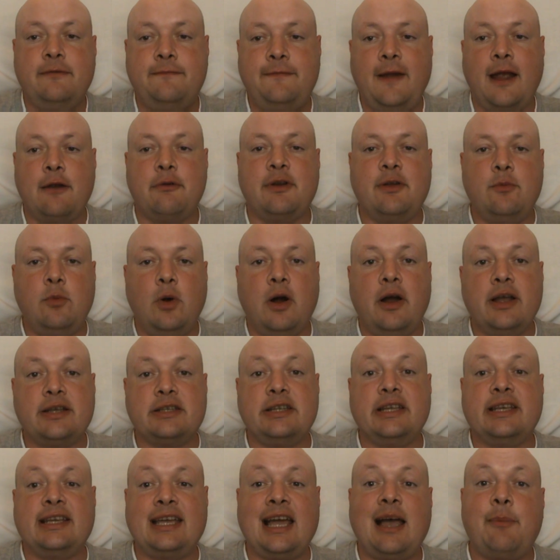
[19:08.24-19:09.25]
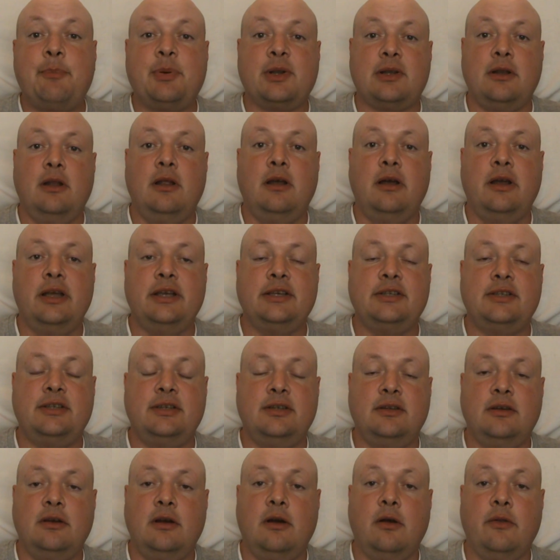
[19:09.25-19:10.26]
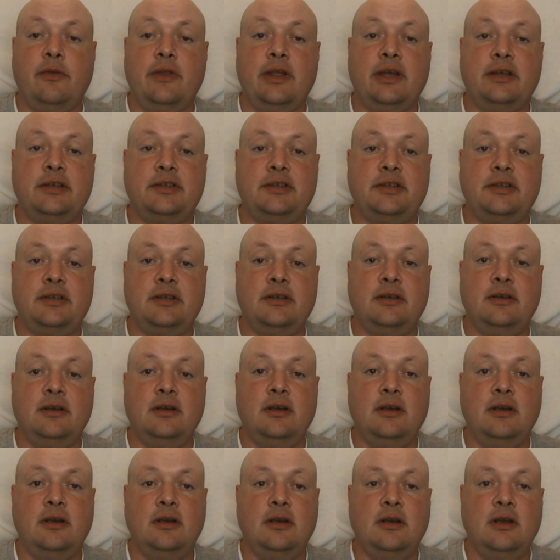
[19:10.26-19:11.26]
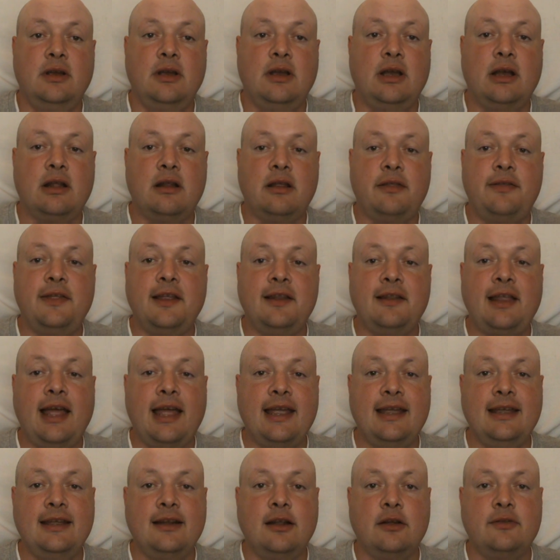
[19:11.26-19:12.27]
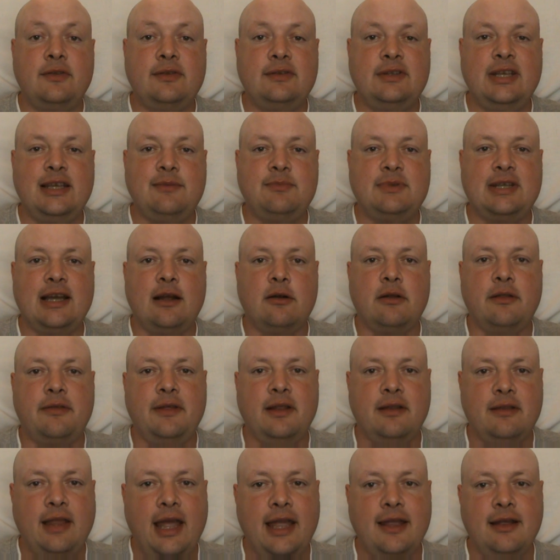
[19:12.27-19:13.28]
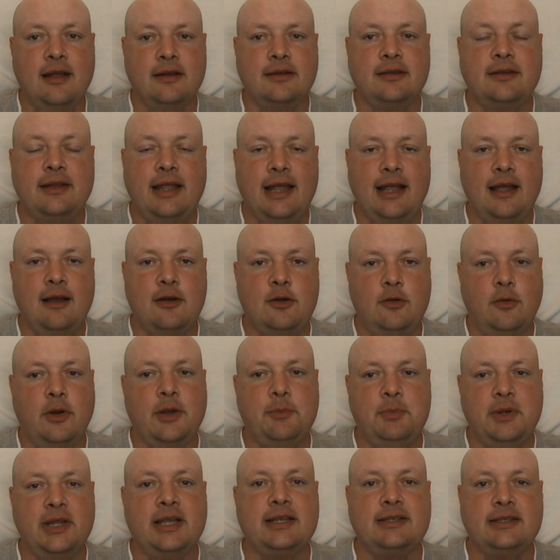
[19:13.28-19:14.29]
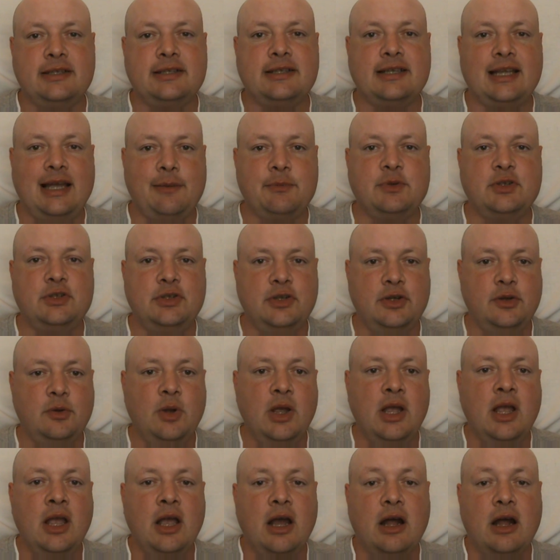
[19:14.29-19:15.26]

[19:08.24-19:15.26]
very wisely capitalised on this, and I think they, you know, deep down, I think they are quite pleased this has happened too.